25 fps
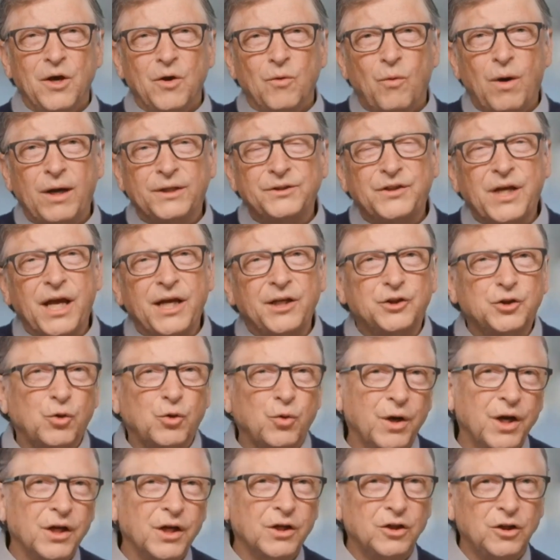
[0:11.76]
Well, I'd say it's
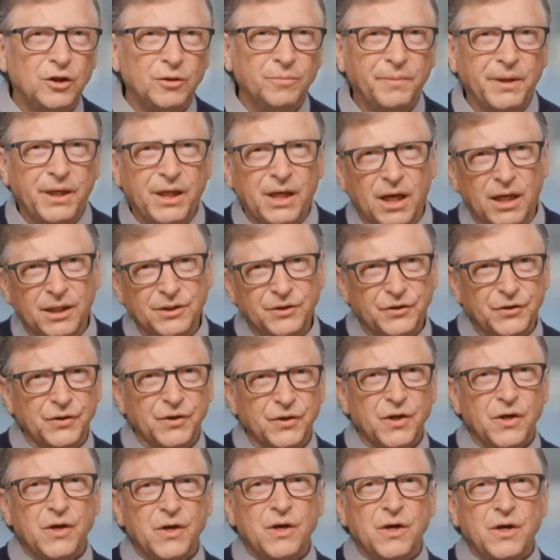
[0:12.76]
critical
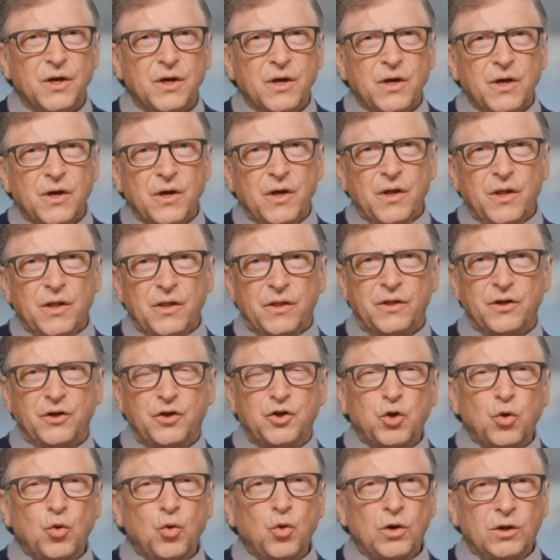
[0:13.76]
because the
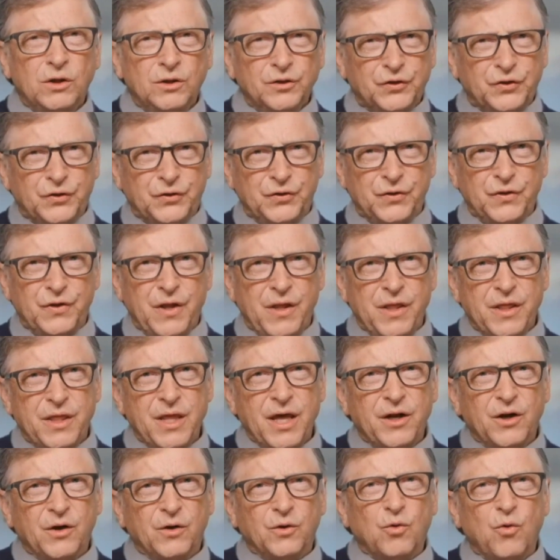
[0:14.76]
tools
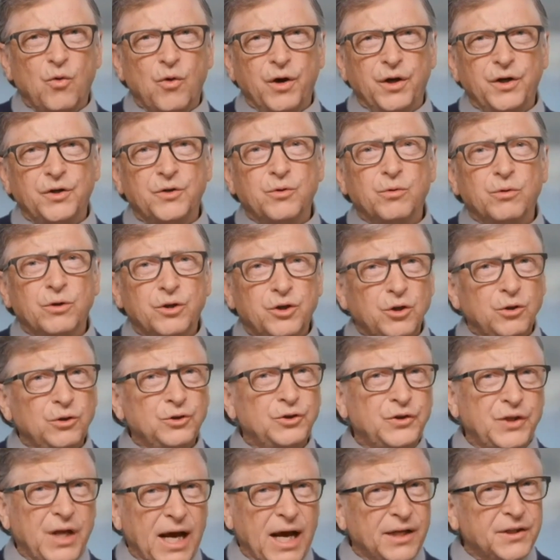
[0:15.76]
that are going to
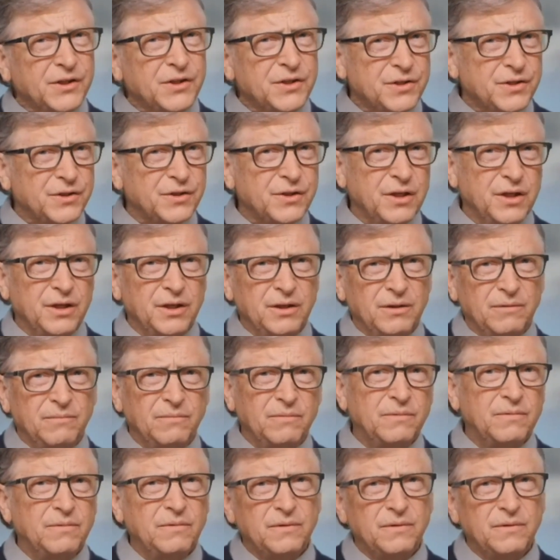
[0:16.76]
reduce deaths, the